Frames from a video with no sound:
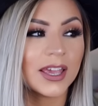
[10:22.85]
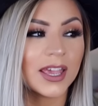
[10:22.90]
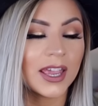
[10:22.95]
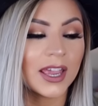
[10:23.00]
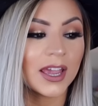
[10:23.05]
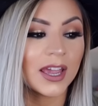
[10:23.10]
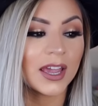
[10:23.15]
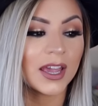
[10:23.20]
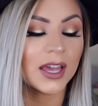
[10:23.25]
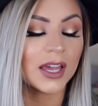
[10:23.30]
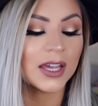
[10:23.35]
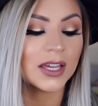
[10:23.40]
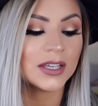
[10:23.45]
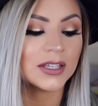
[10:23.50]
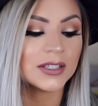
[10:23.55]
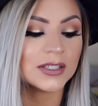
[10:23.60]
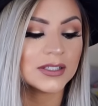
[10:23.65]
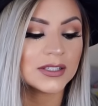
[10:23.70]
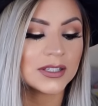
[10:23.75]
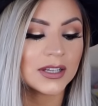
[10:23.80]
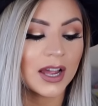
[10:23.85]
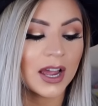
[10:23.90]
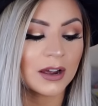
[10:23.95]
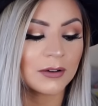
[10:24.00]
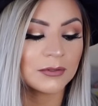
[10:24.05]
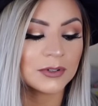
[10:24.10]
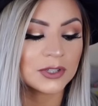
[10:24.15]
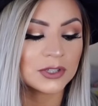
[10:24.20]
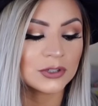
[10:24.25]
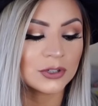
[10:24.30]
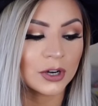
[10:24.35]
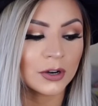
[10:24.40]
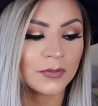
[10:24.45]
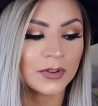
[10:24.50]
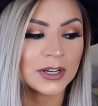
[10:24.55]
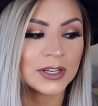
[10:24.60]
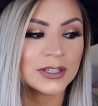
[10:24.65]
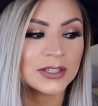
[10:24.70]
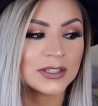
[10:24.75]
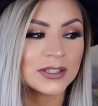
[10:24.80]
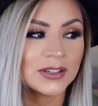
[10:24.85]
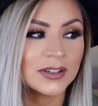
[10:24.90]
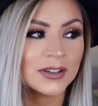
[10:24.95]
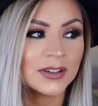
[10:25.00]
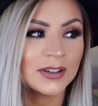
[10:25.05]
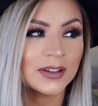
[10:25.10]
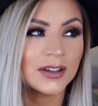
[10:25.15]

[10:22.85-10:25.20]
and I was nervous